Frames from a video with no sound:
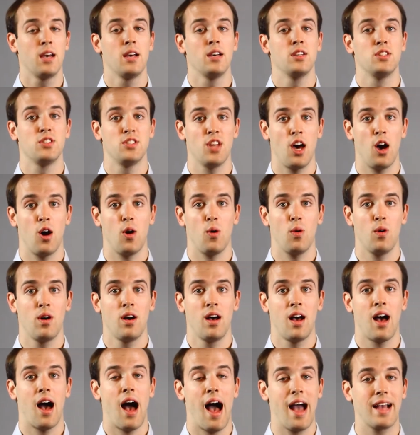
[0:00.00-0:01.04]
So
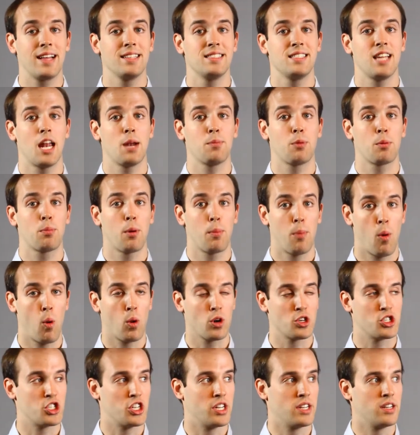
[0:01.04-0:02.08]
I can set up a
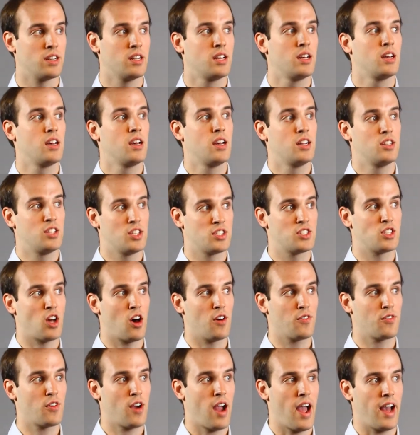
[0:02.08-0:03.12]
proportion to solve
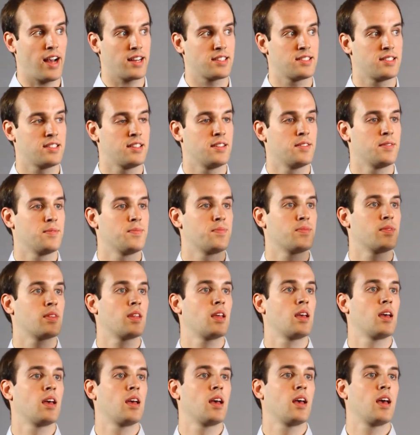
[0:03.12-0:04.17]
for x.
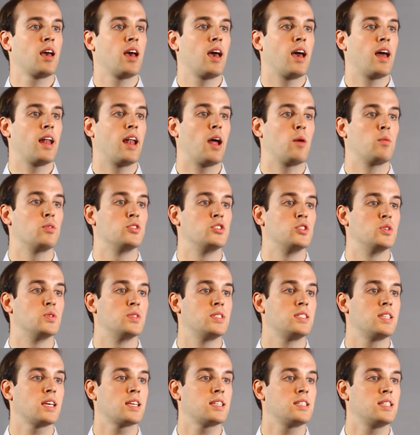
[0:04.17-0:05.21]
And I will do
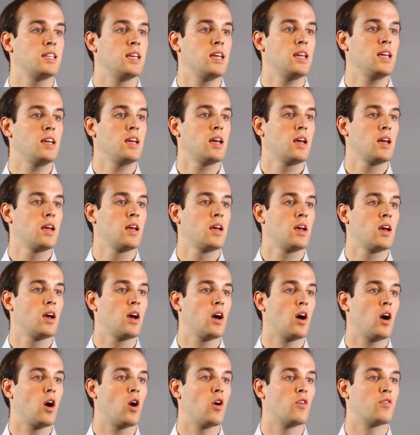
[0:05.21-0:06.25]
sixty
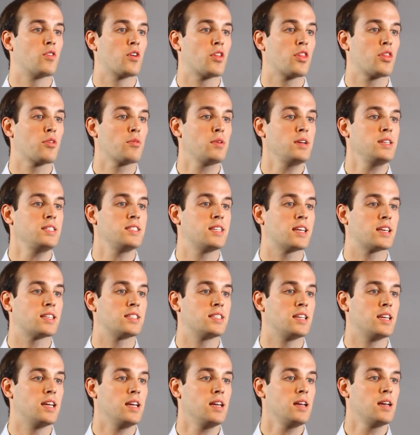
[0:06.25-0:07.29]
over three hundred
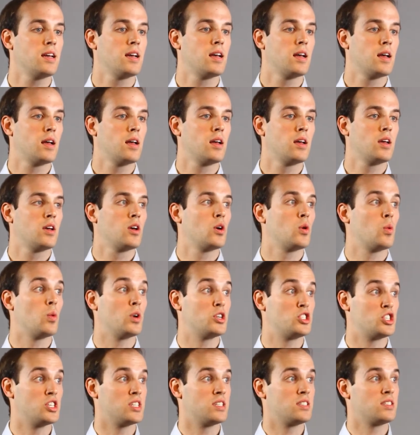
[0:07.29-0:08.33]
sixty,
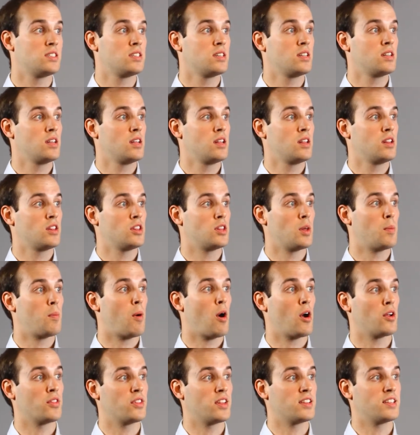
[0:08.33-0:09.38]
which is the
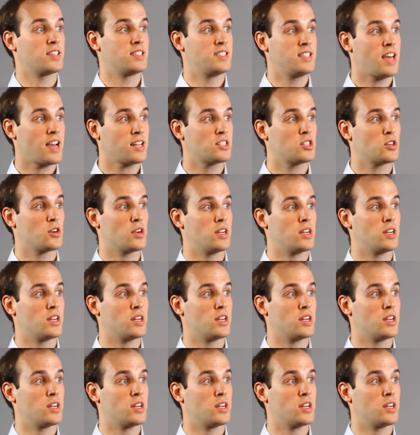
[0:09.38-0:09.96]
part that the sector